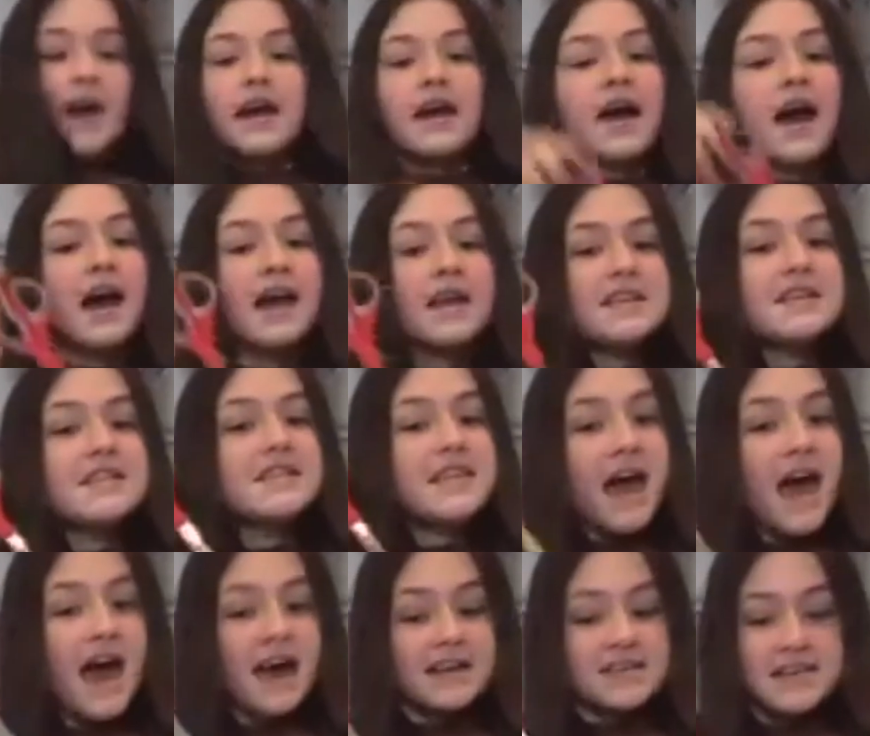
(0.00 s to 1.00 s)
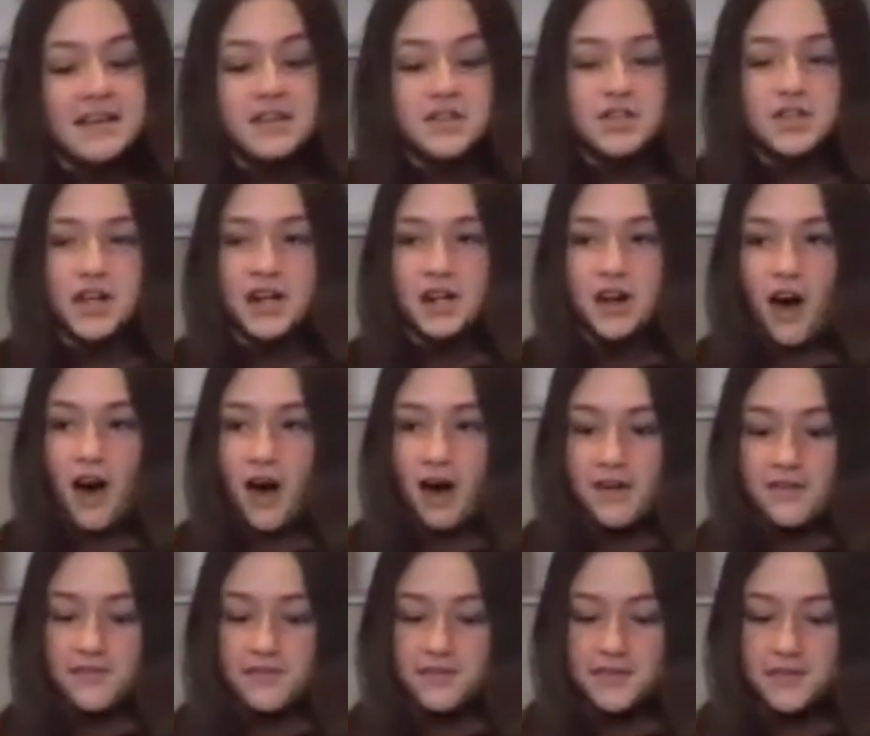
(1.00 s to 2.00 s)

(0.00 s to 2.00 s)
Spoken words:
cut the excess string off.